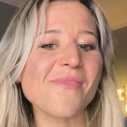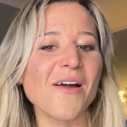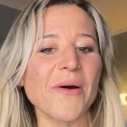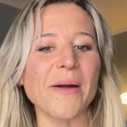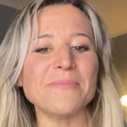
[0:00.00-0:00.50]

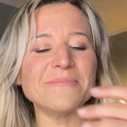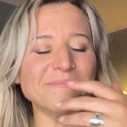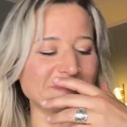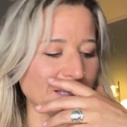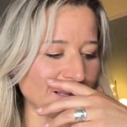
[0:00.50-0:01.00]
Okay.
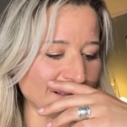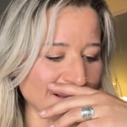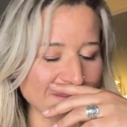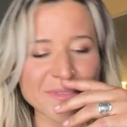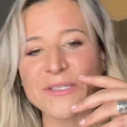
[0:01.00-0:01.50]

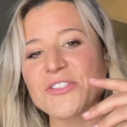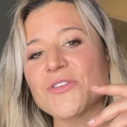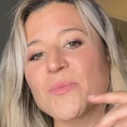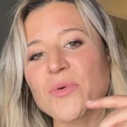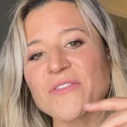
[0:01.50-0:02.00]
I'm just going to
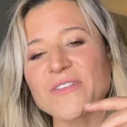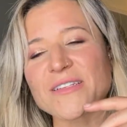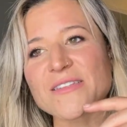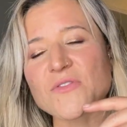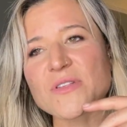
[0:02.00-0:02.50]
tune in briefly
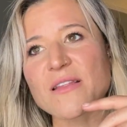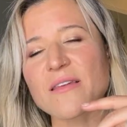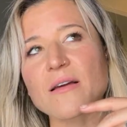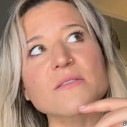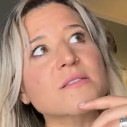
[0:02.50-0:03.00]
and see if there's
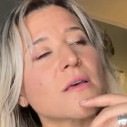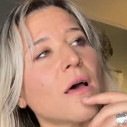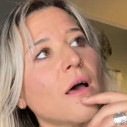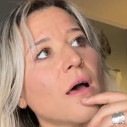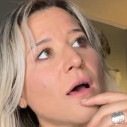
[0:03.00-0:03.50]
anything else
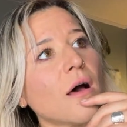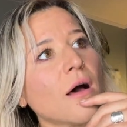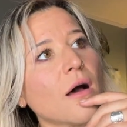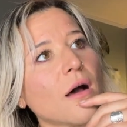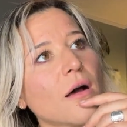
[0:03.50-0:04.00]

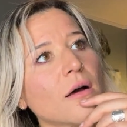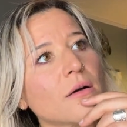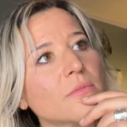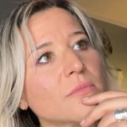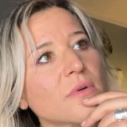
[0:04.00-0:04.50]

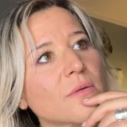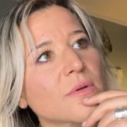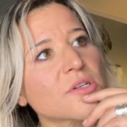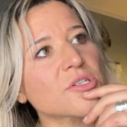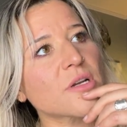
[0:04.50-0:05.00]
I
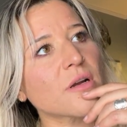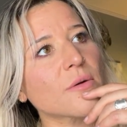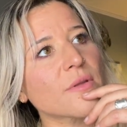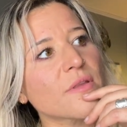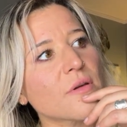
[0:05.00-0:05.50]
want to
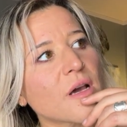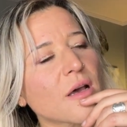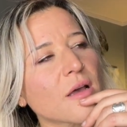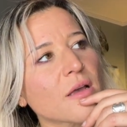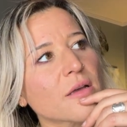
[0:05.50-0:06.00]
share with you
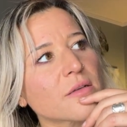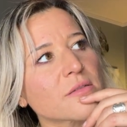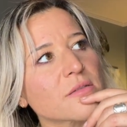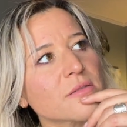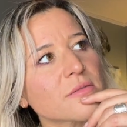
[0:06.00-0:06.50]

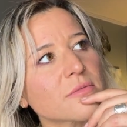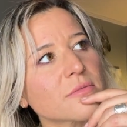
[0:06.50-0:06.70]
guys.